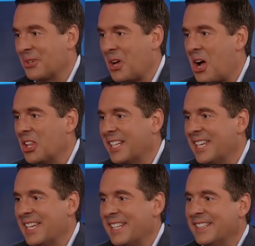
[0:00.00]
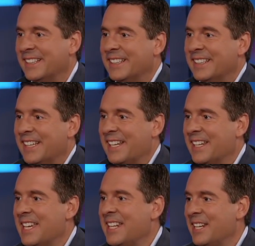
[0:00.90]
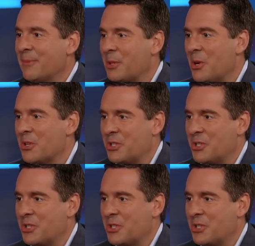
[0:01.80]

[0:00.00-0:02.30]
calling in, Congressman eating up the whole